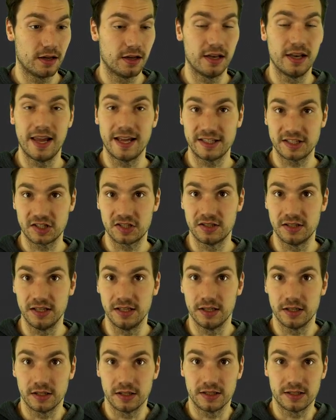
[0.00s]
lets
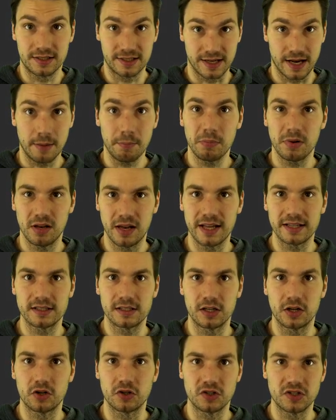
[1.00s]
the step, lets
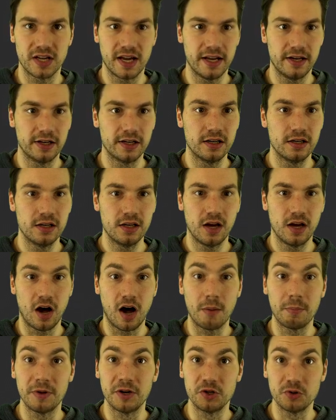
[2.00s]
the container
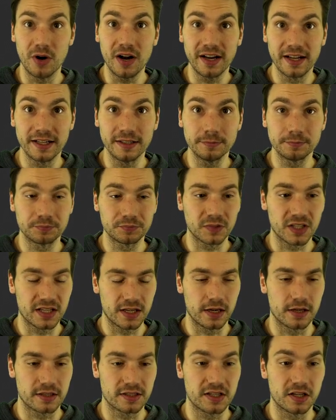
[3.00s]
up and running,
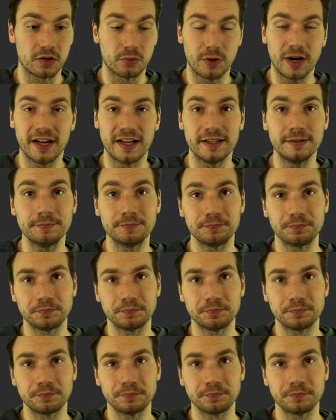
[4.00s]
still running.